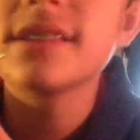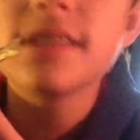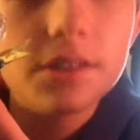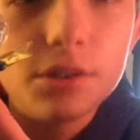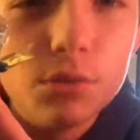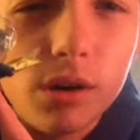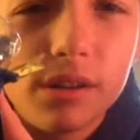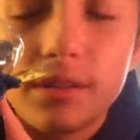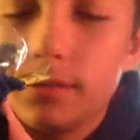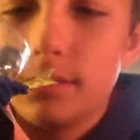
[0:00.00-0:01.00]
It's not too
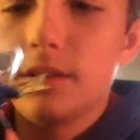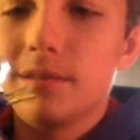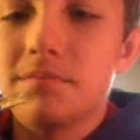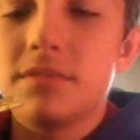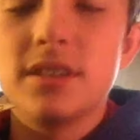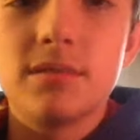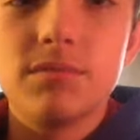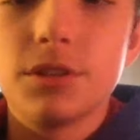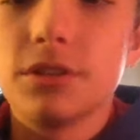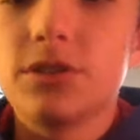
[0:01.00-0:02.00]
hard. I didn't really